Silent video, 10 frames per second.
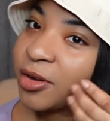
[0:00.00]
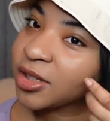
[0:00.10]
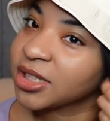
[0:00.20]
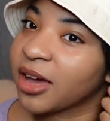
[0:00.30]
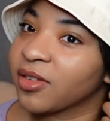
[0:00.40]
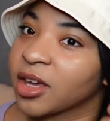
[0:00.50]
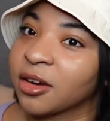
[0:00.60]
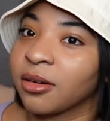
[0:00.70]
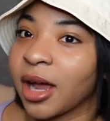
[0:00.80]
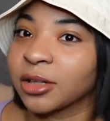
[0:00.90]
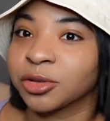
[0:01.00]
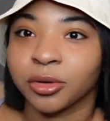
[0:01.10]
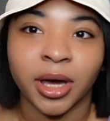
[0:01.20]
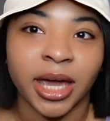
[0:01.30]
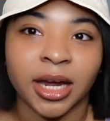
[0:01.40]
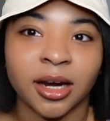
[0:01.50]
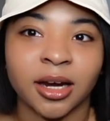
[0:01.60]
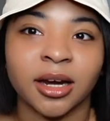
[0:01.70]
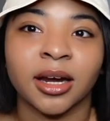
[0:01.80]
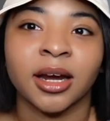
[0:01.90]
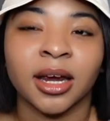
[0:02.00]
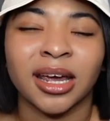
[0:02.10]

you just have like your natural hair,